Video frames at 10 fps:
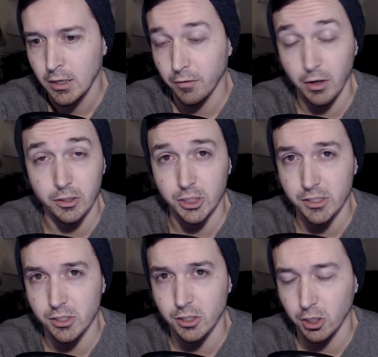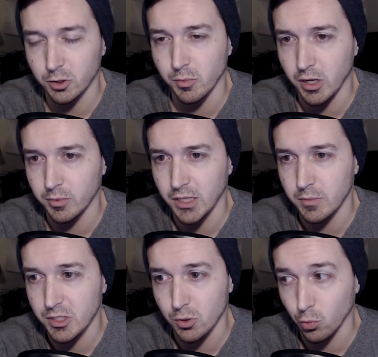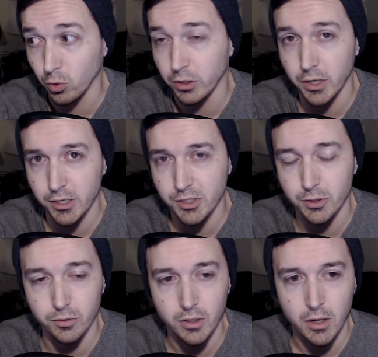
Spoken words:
I've gotten the chance to talk to him a couple times. He's a really nice dude.